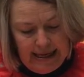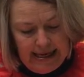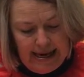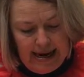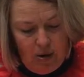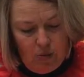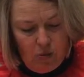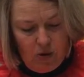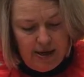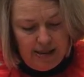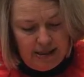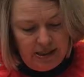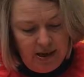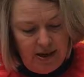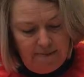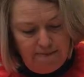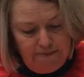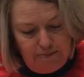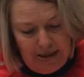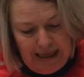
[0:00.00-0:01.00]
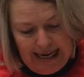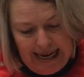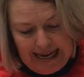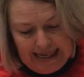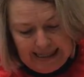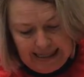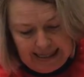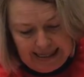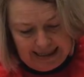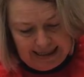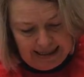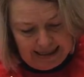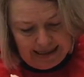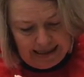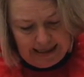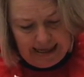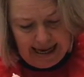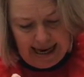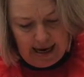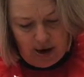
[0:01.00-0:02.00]
Now once I've blended in
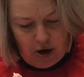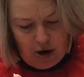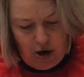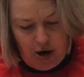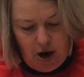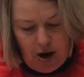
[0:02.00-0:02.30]
this yellow,